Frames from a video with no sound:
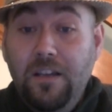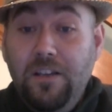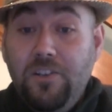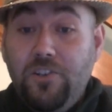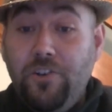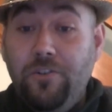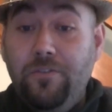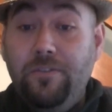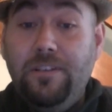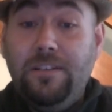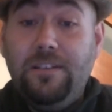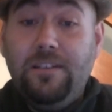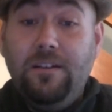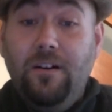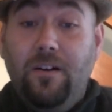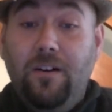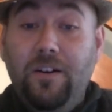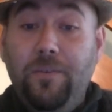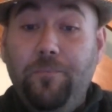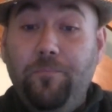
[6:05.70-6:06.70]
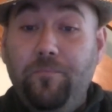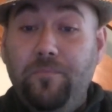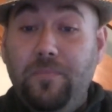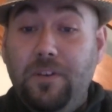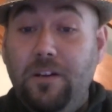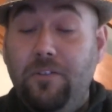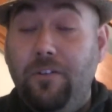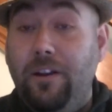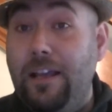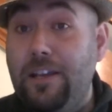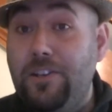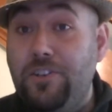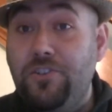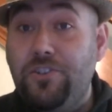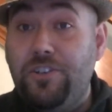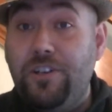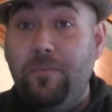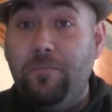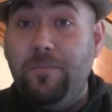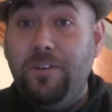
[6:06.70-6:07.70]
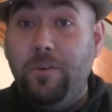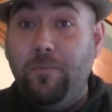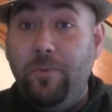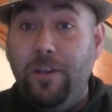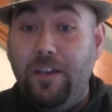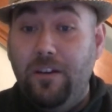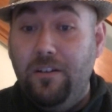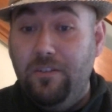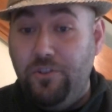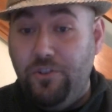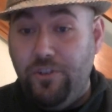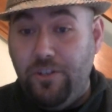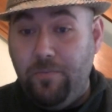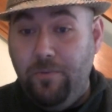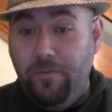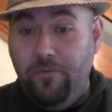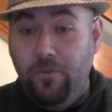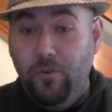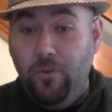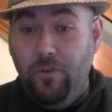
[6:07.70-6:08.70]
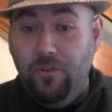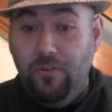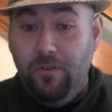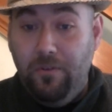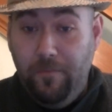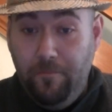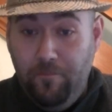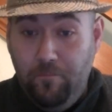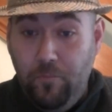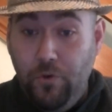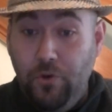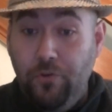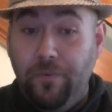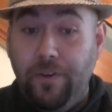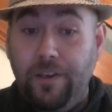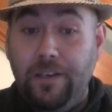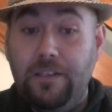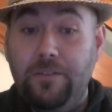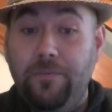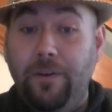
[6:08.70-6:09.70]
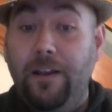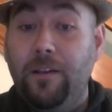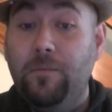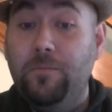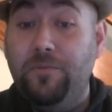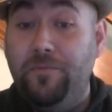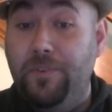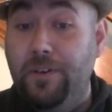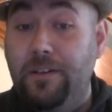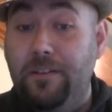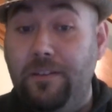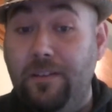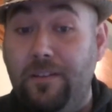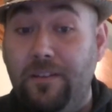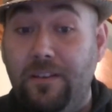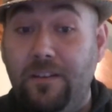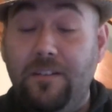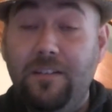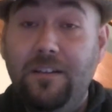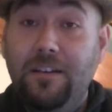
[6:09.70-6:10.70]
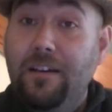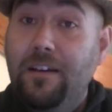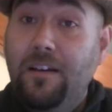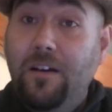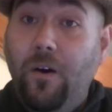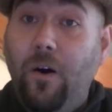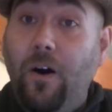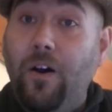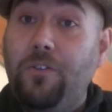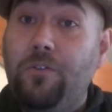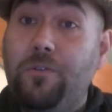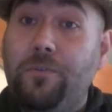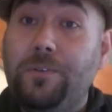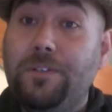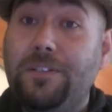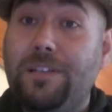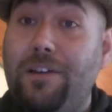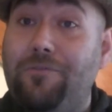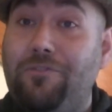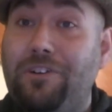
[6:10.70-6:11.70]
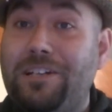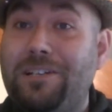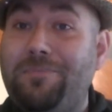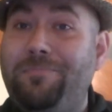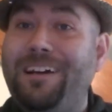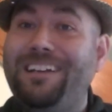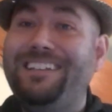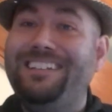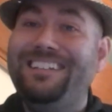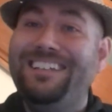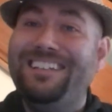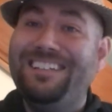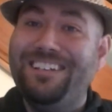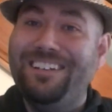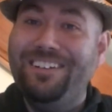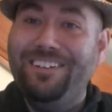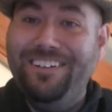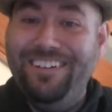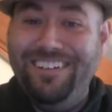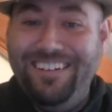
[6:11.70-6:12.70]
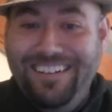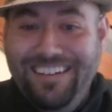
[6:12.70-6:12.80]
During this time, a relationship that had begun just before moving developed further than either of us ever expected it to,